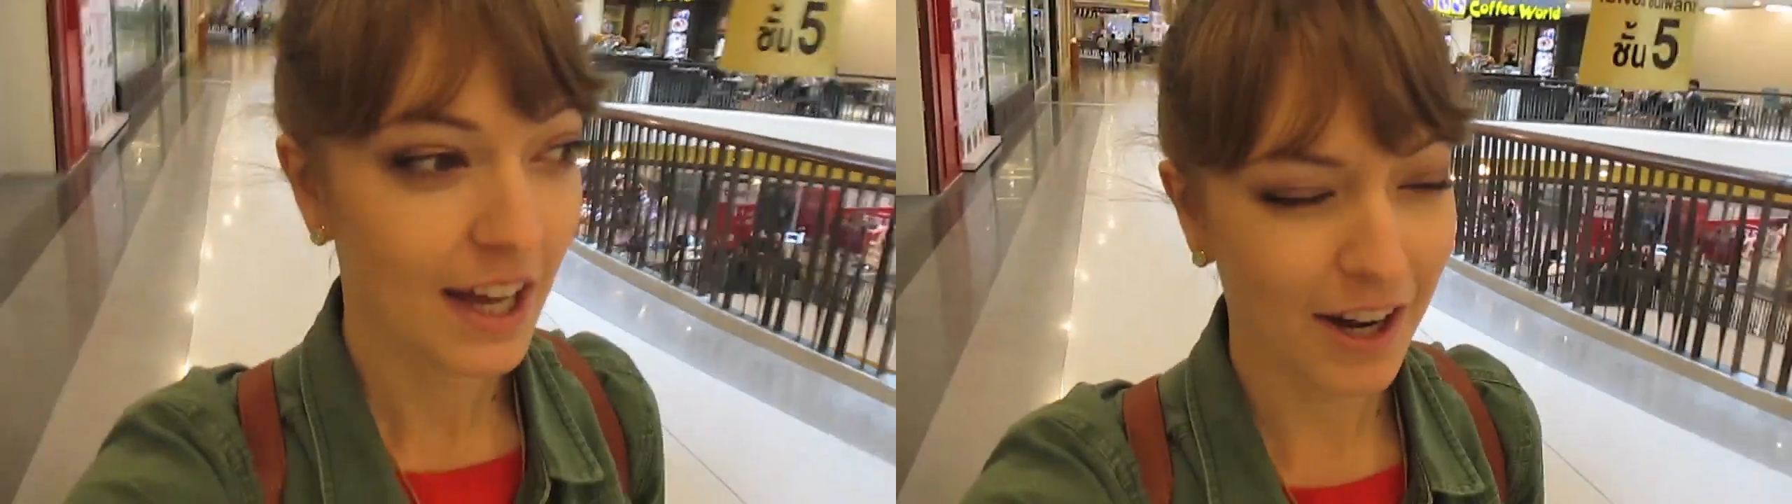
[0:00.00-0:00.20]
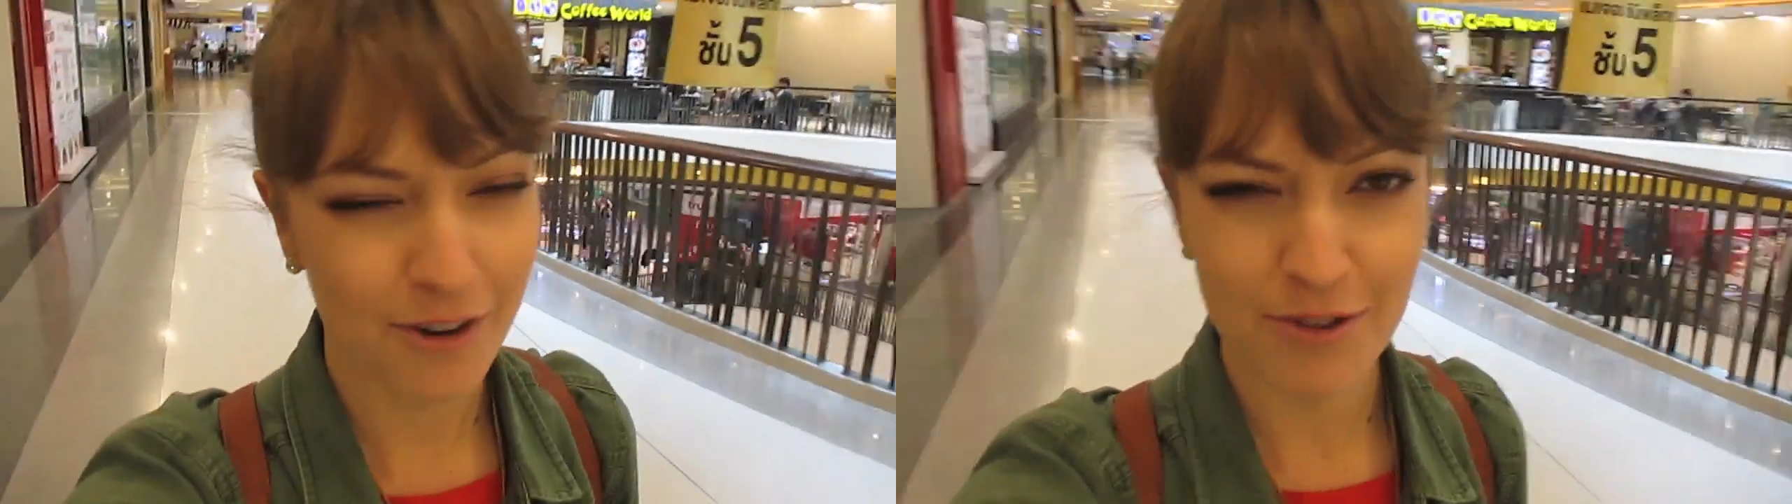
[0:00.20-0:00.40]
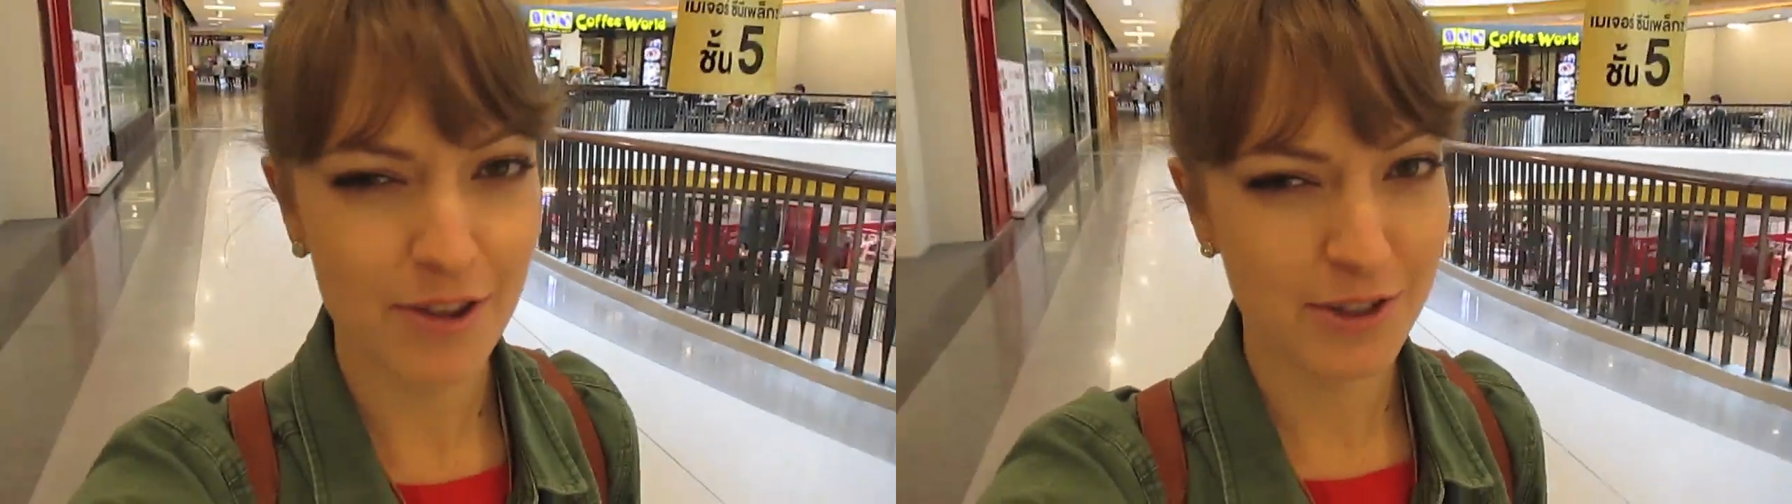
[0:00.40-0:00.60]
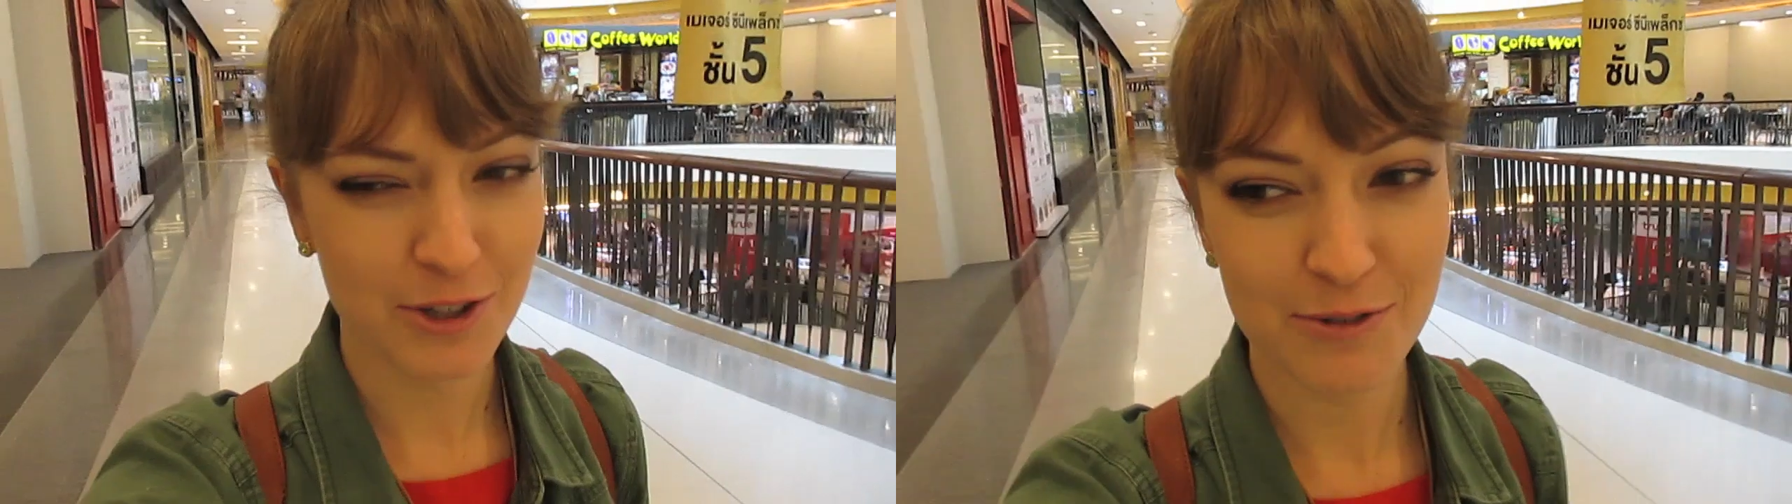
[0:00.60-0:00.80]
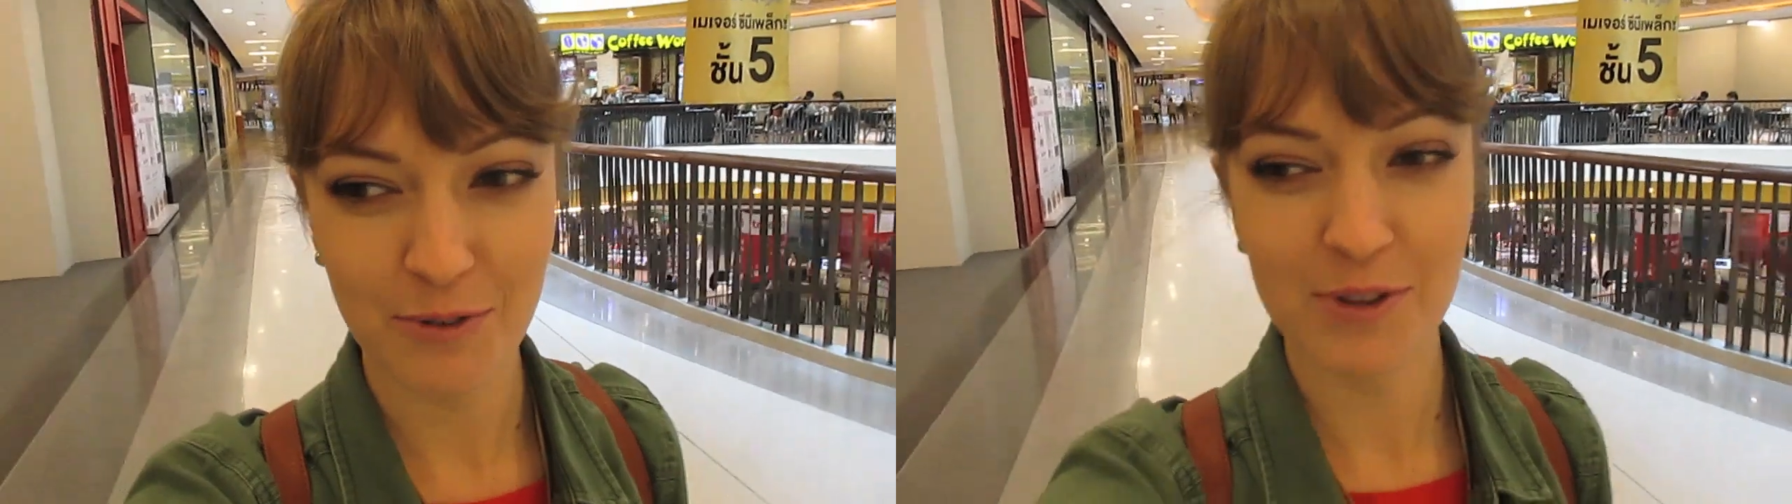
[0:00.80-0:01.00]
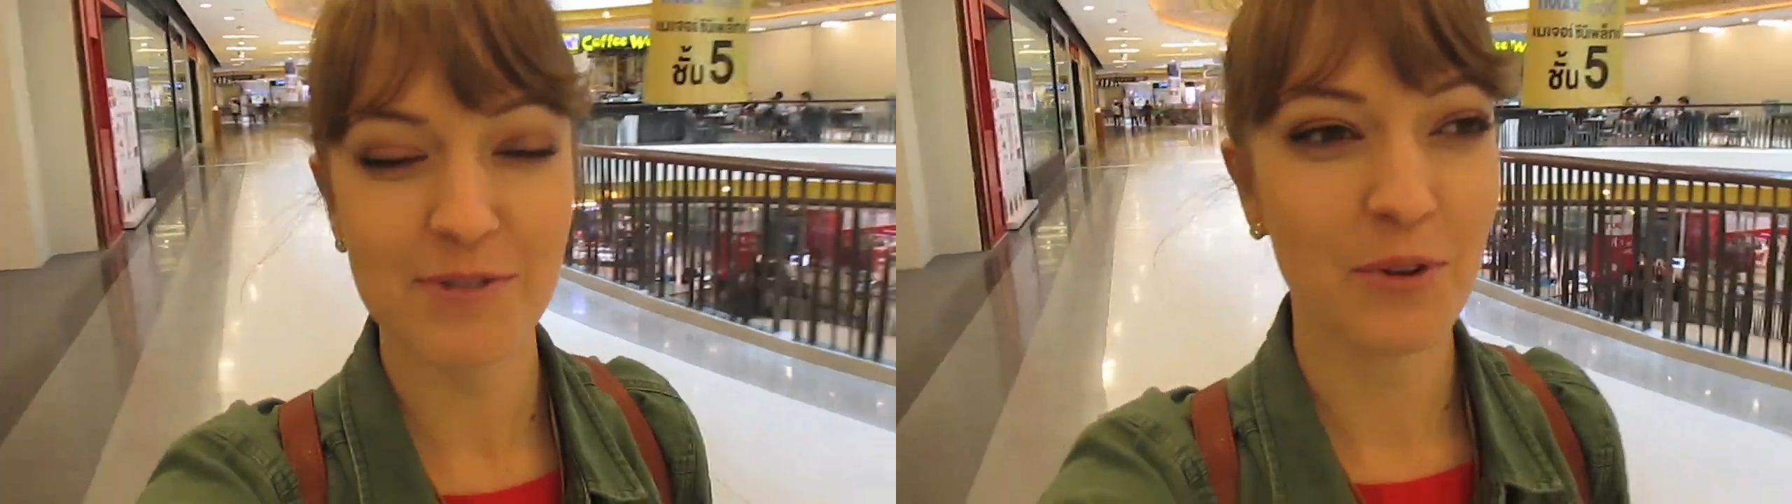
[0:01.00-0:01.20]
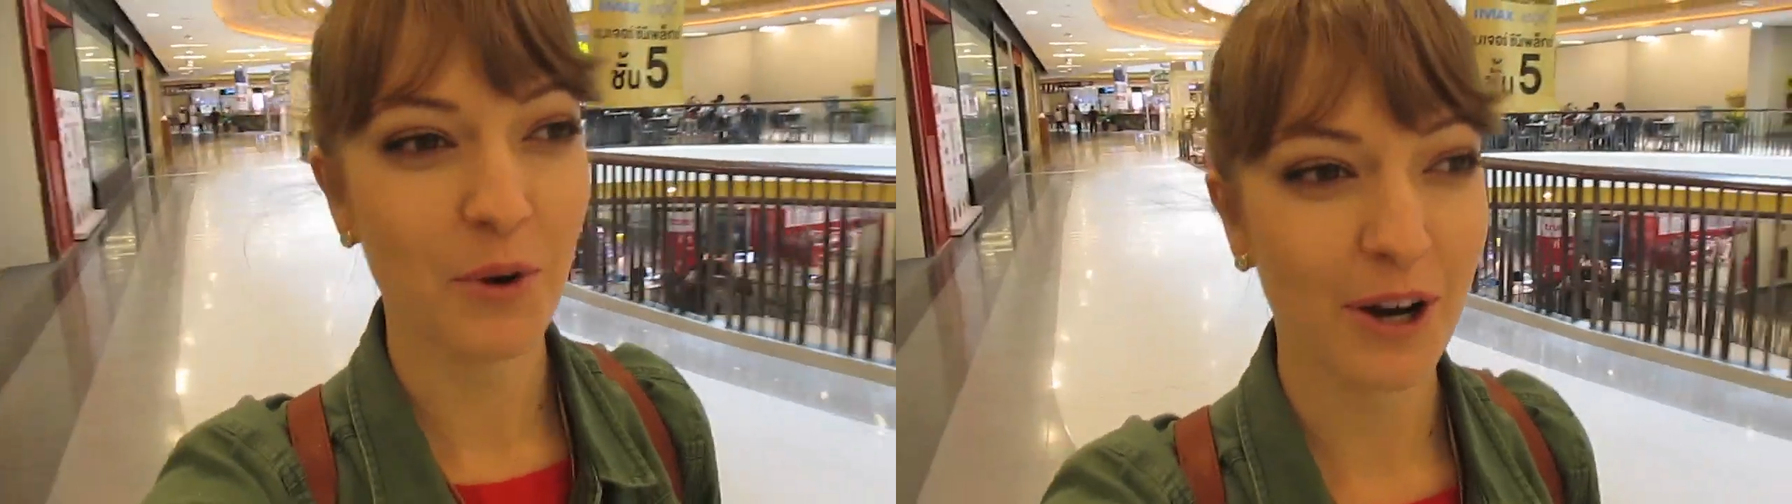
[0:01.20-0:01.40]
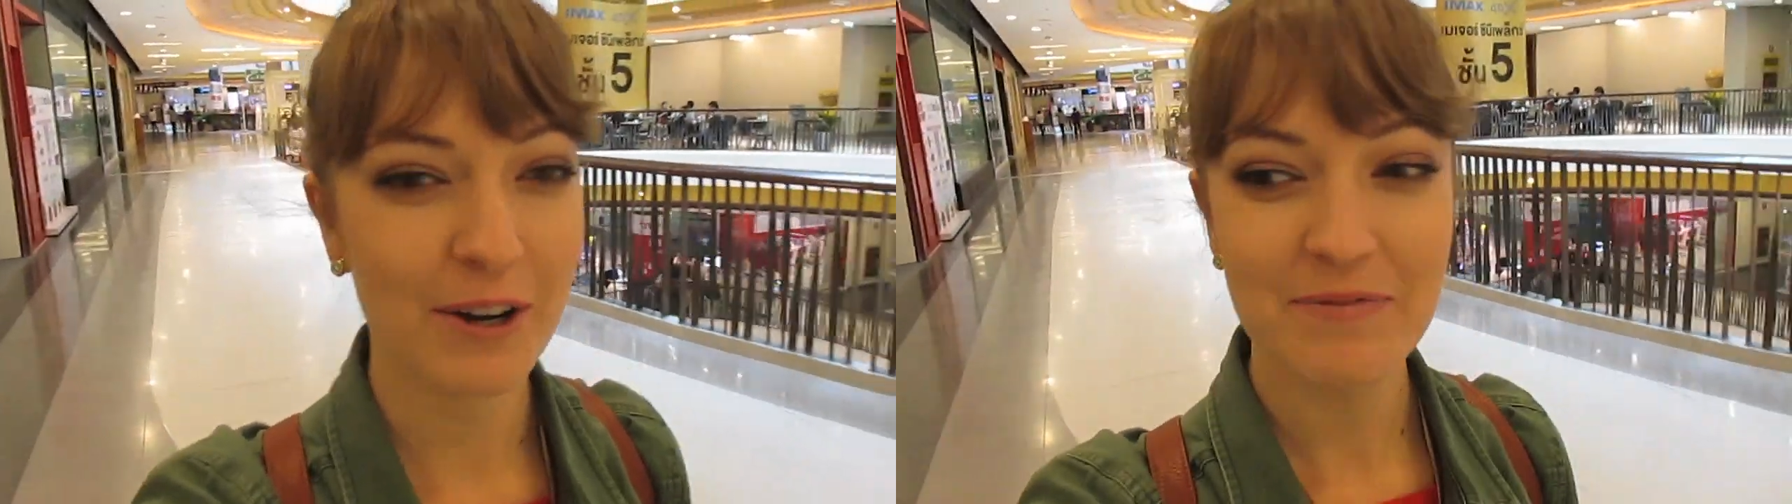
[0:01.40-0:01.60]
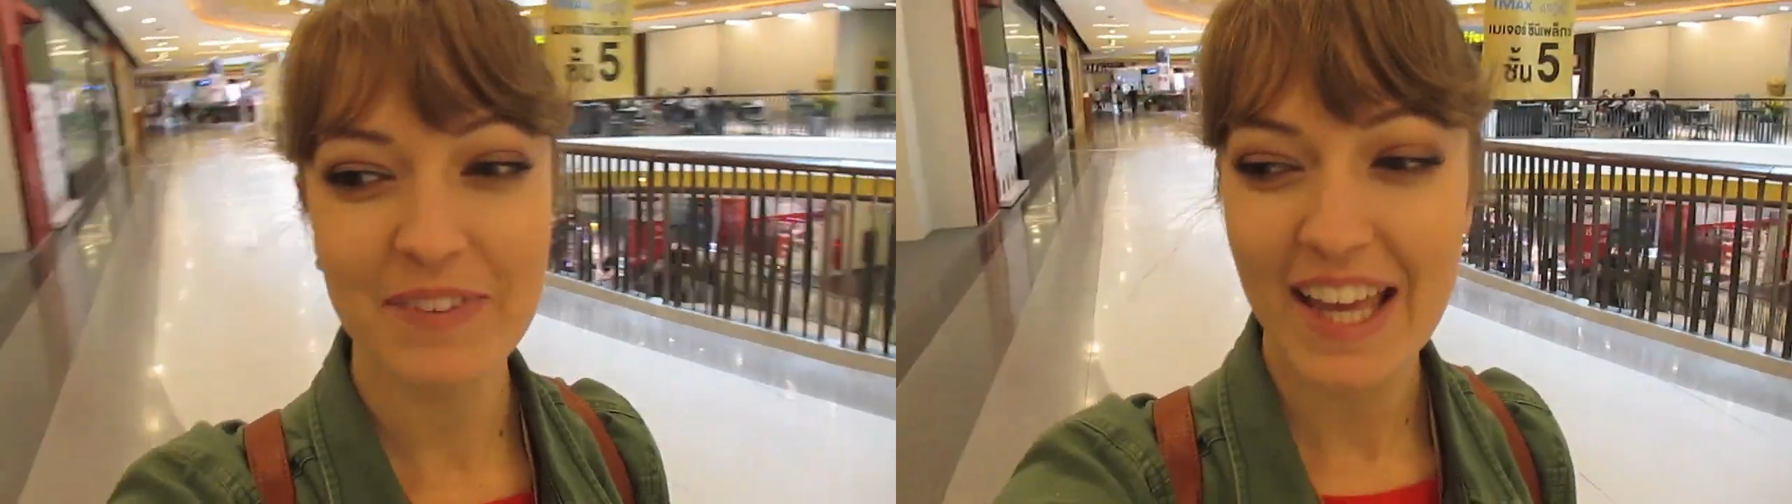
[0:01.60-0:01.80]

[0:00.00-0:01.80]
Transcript: I don't know, the third or fourth floor.